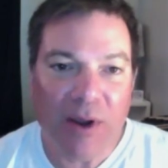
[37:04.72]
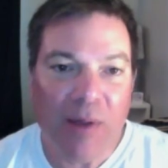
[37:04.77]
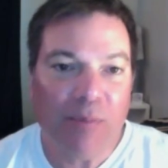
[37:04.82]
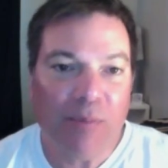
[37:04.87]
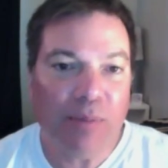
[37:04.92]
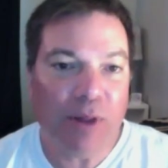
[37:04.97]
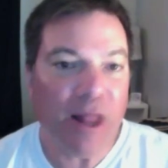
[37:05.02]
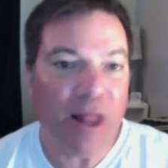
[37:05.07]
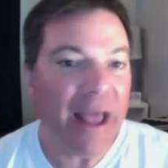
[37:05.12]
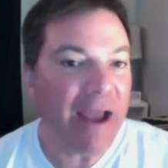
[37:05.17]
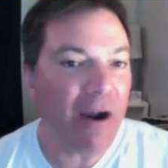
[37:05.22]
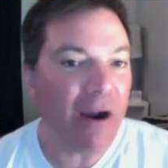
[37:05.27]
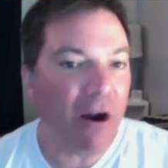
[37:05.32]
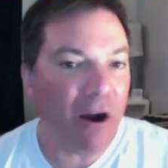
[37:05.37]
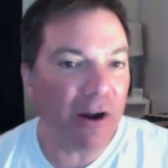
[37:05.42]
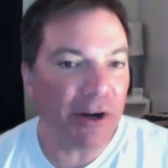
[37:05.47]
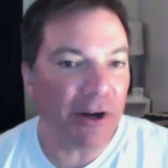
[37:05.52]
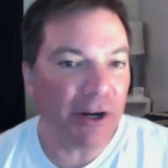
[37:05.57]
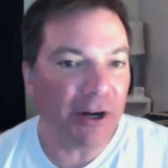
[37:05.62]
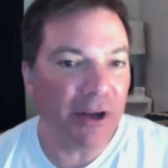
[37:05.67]
play
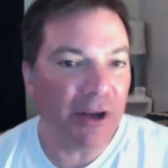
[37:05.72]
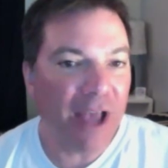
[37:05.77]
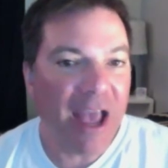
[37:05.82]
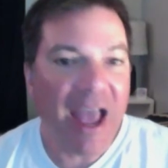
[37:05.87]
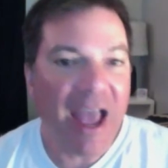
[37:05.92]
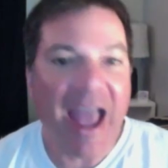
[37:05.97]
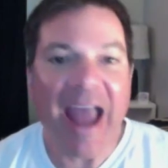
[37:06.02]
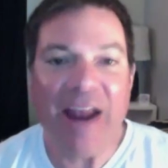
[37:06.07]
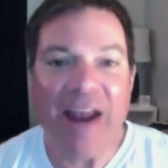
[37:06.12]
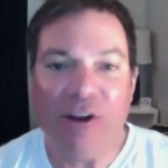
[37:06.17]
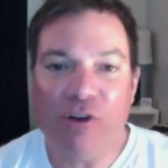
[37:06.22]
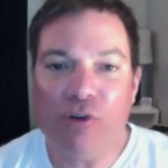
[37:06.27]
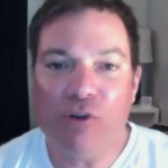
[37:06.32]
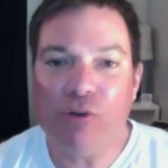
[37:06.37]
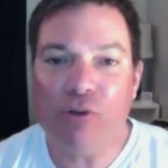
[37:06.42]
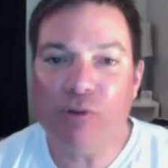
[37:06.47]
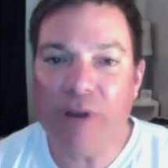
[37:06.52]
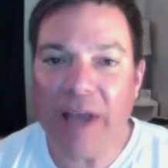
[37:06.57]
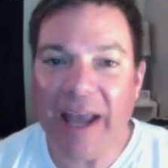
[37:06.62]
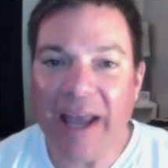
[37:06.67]
harder, and
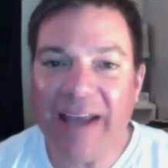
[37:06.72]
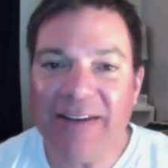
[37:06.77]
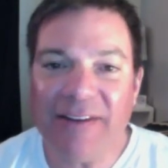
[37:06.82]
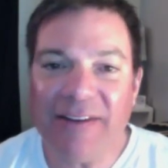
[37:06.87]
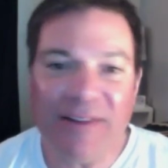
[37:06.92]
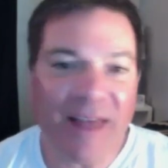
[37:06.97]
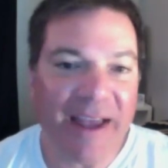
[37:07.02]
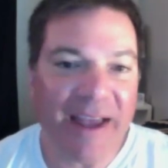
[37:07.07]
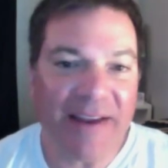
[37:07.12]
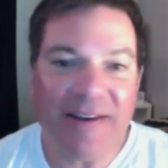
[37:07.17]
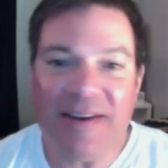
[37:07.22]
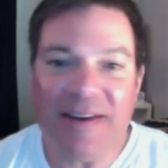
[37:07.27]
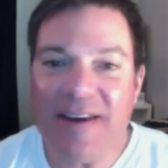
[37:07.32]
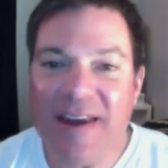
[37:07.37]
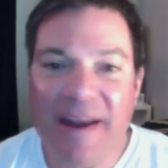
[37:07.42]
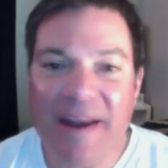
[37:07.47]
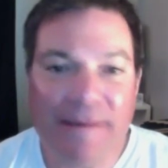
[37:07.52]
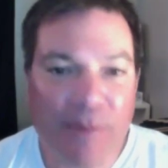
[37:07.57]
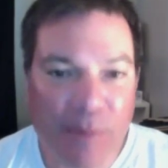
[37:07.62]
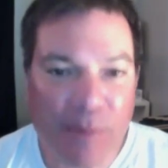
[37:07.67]
create like
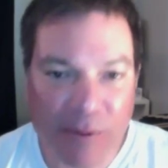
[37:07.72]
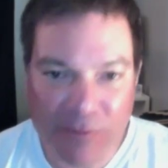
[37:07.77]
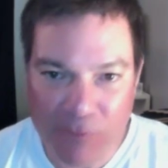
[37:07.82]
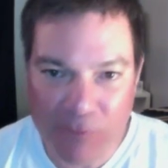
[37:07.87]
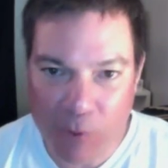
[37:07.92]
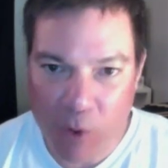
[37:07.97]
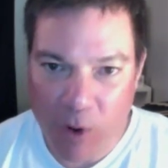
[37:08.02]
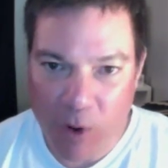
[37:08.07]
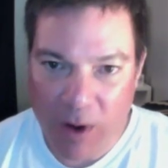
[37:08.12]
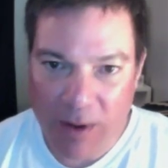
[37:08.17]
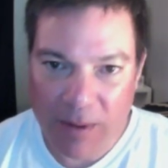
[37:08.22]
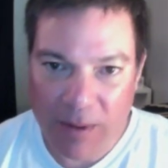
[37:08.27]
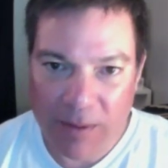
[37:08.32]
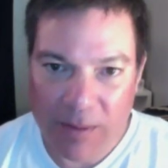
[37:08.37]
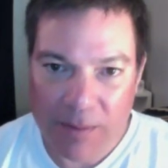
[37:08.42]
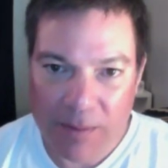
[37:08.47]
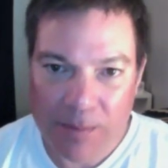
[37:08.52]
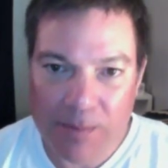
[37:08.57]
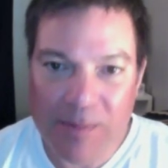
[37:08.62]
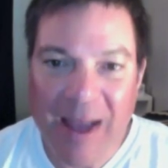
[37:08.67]
never before.
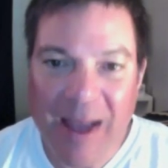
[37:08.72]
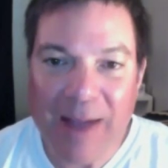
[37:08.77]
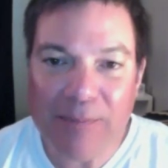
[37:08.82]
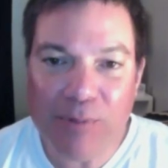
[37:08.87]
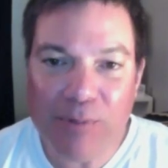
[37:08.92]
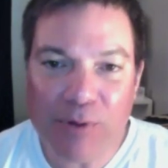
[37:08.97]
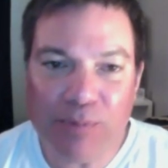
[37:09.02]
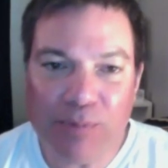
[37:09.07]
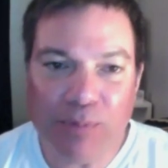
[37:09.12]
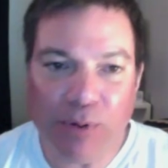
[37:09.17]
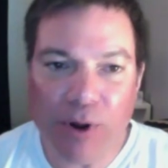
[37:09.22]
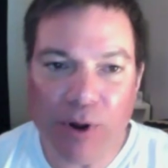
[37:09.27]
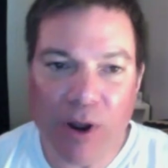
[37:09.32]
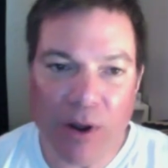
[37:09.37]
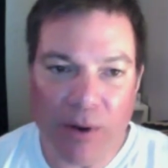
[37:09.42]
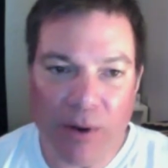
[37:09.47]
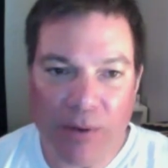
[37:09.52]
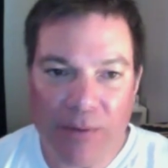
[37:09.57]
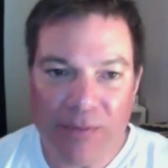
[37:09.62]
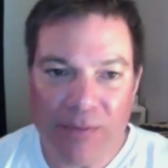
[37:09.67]
MacBook Pro,
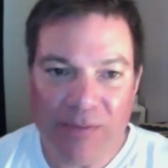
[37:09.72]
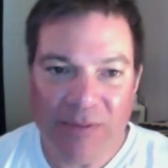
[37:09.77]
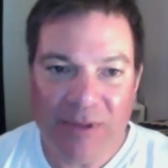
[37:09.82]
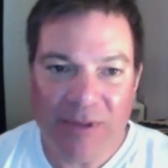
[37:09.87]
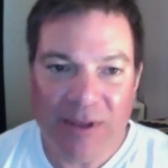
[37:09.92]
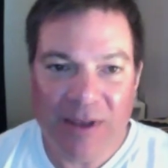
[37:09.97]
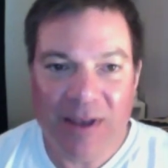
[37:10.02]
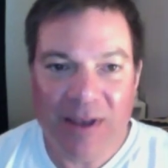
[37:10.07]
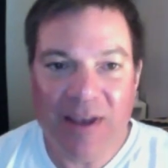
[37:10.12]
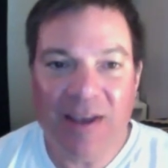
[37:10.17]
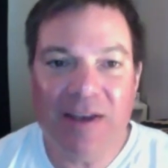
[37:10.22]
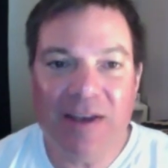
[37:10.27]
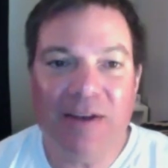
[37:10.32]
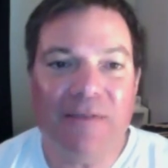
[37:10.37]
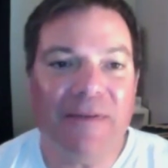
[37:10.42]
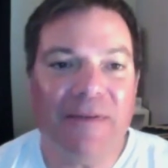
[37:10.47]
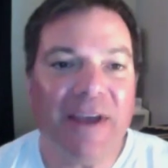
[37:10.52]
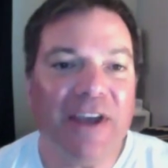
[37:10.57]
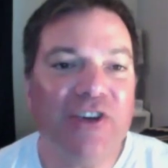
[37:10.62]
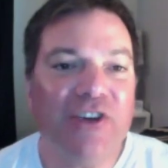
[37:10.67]

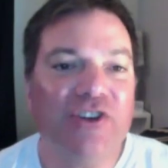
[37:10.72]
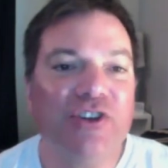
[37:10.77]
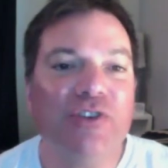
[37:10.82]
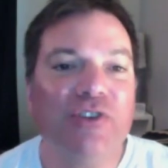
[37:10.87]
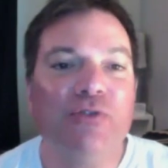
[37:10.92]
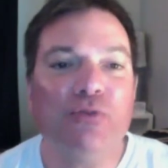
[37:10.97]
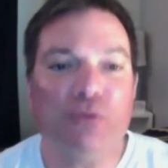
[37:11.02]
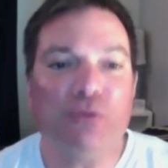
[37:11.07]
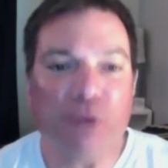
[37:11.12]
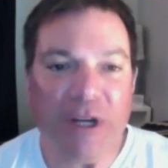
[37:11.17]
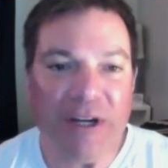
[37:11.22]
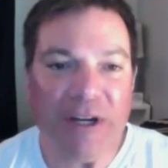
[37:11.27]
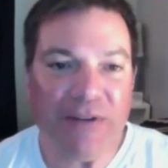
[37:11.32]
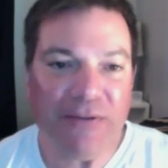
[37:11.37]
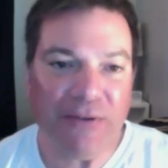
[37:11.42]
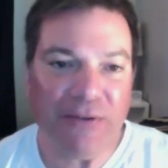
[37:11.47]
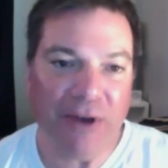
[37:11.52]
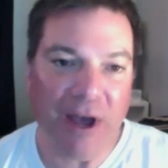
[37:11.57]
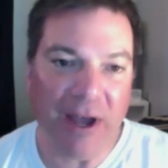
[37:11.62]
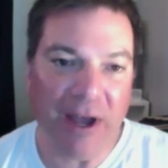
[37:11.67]
innovation
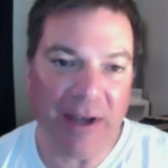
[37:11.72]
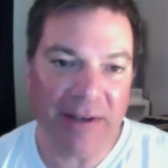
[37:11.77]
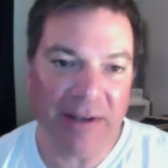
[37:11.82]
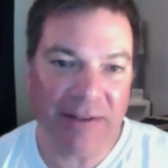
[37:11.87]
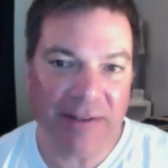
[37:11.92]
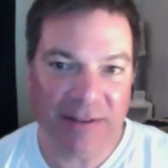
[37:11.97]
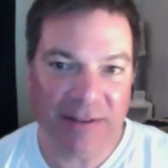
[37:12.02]
redefined.